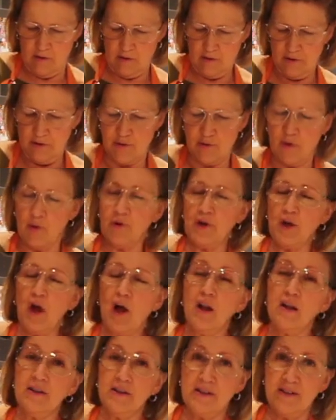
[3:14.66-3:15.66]
Just throw it
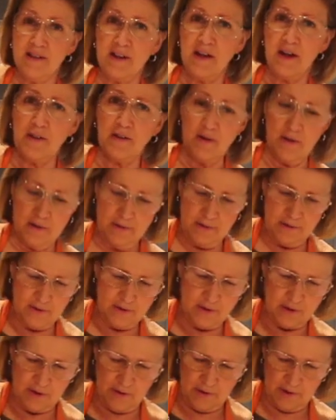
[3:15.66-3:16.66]
all in together,
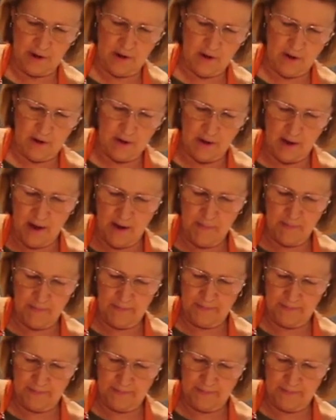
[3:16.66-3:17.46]
stir it all up.